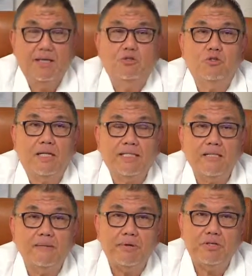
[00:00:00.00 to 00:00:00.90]
So I
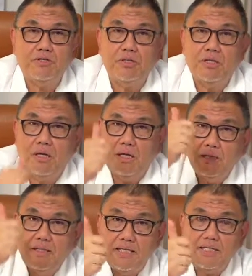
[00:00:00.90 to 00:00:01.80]
tell the patient,
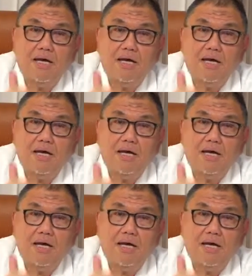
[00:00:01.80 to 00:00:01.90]
these